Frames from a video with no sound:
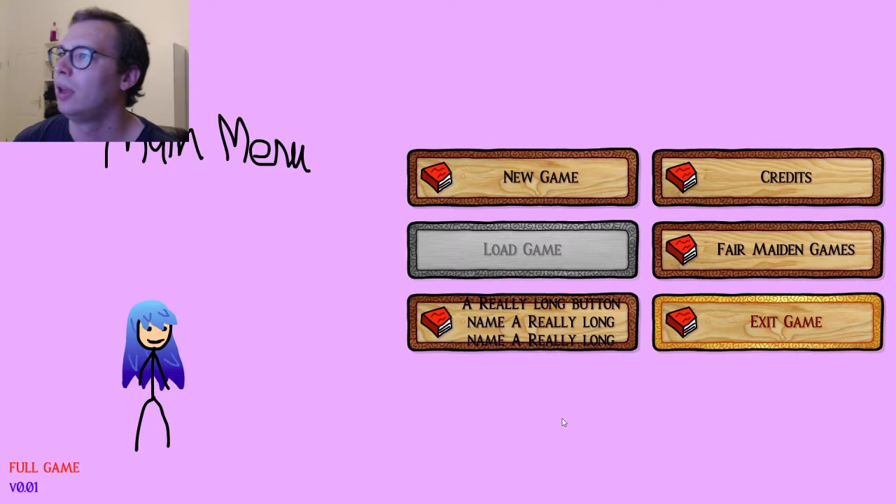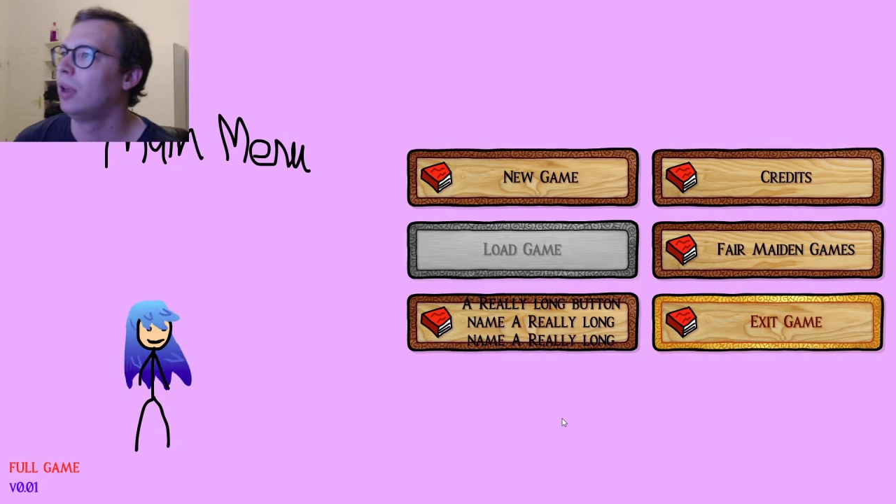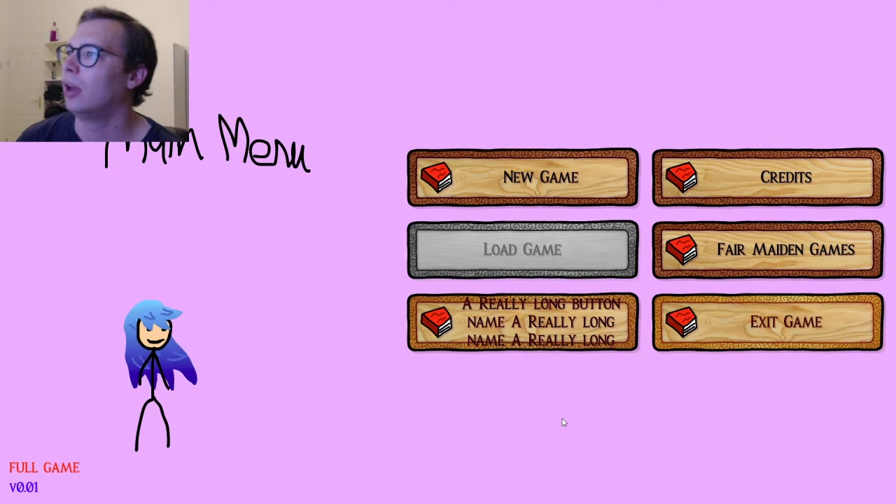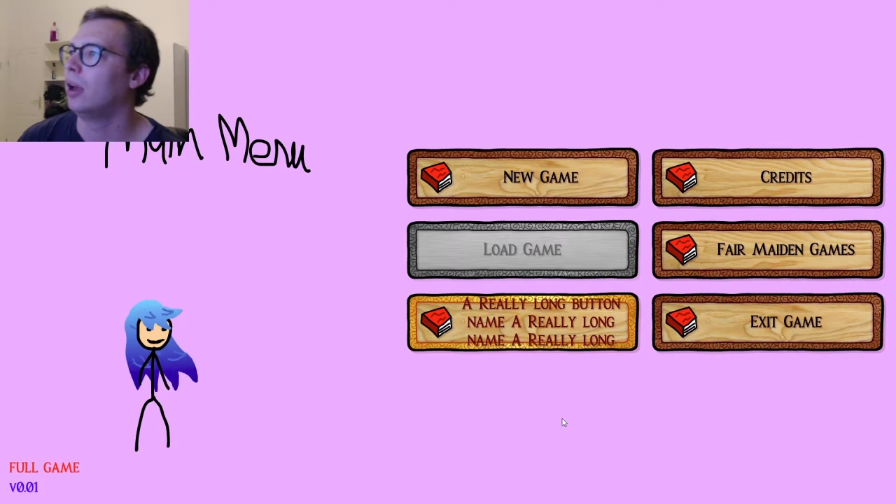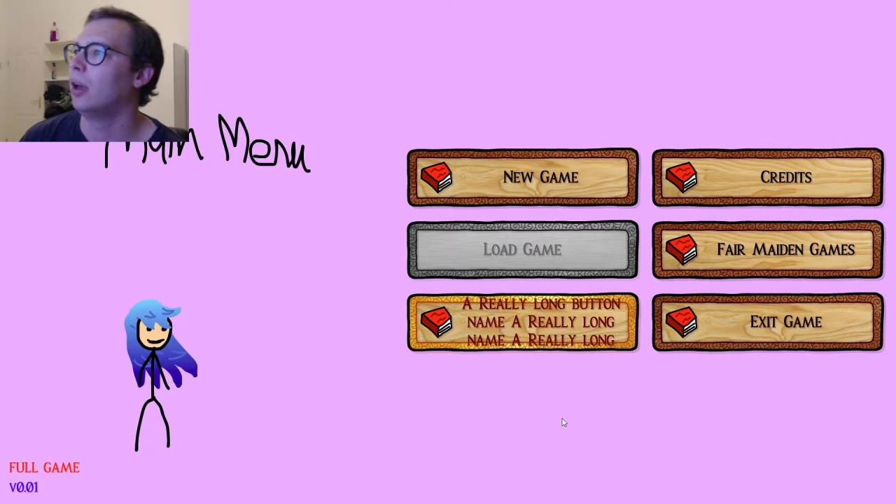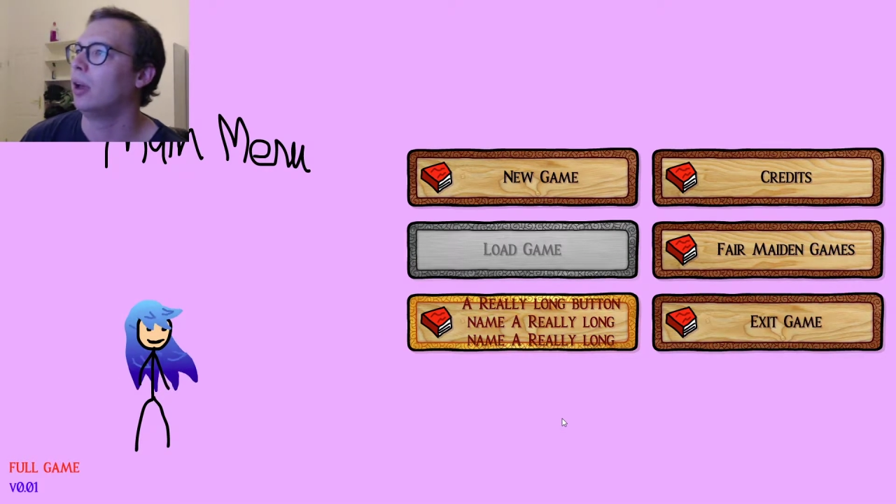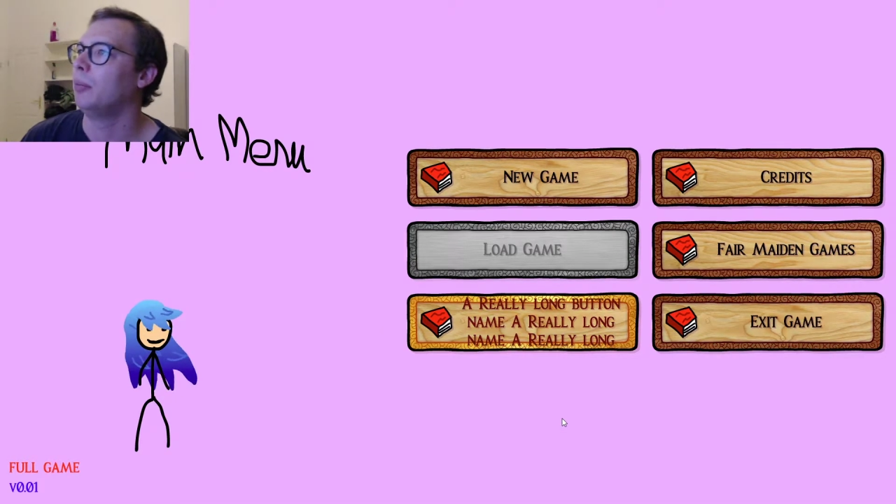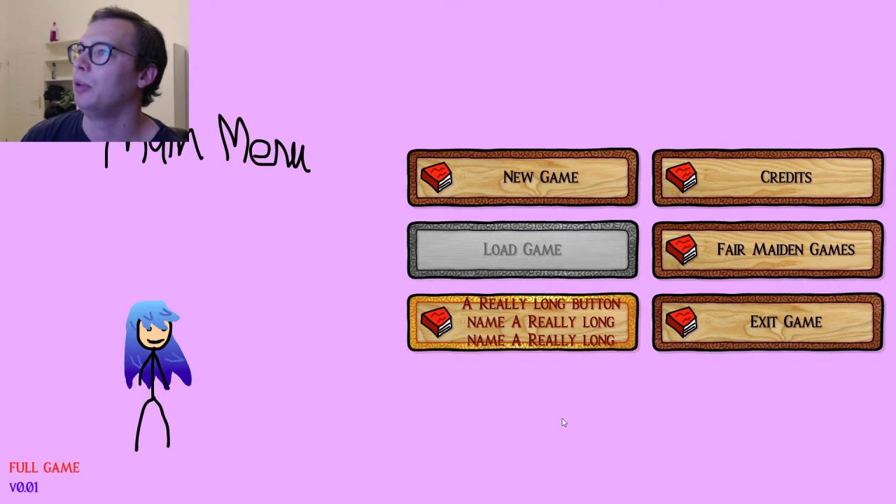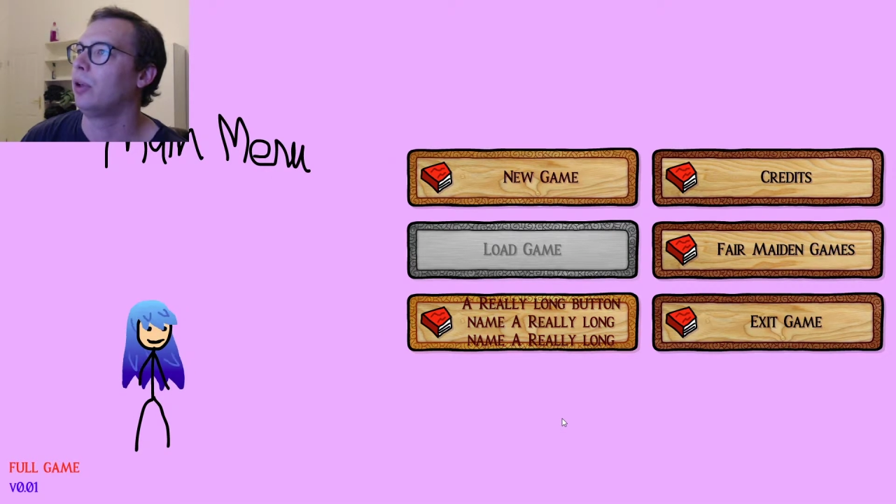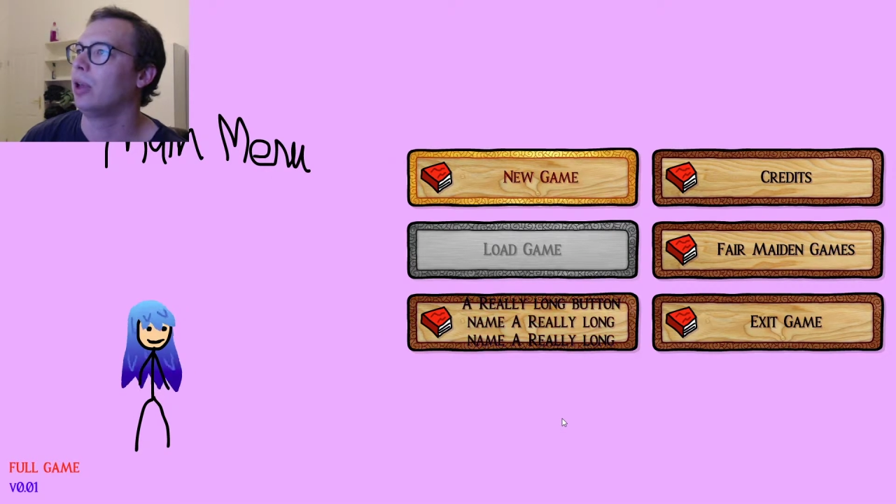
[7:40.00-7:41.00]

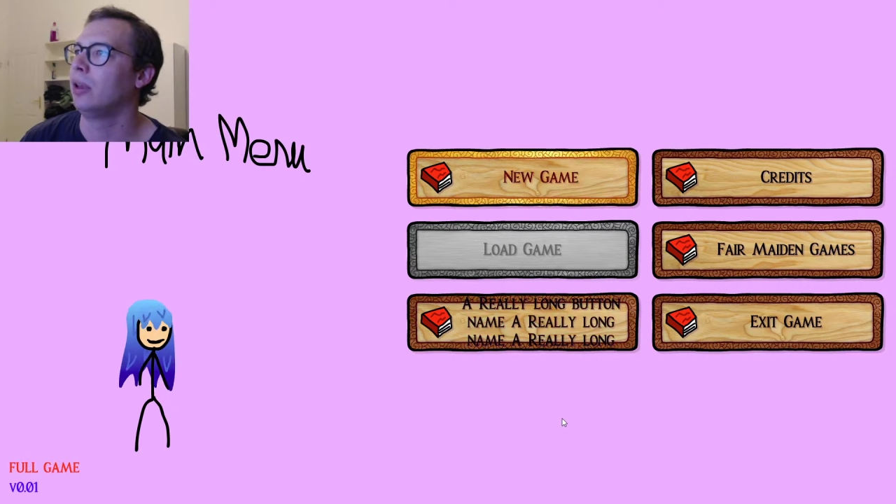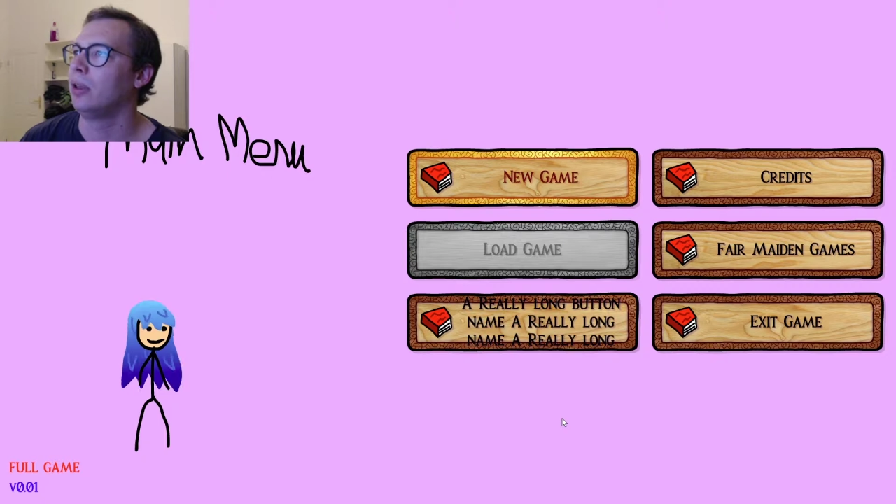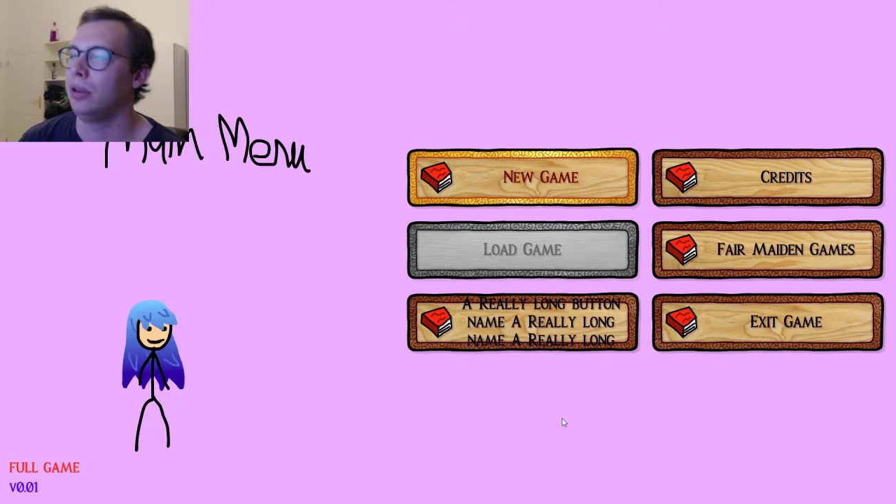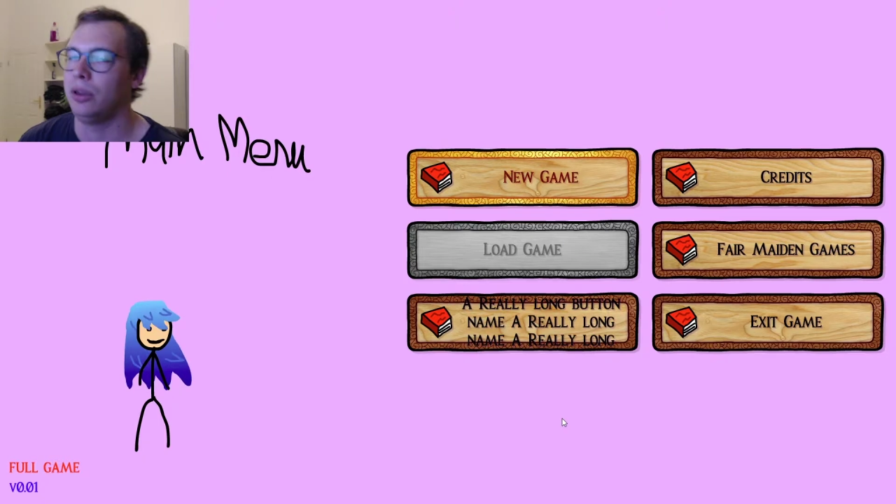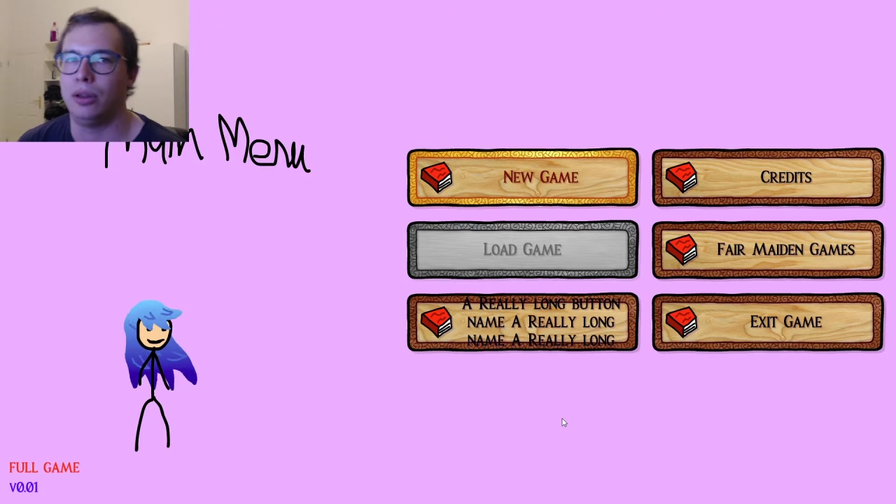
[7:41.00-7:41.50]
You can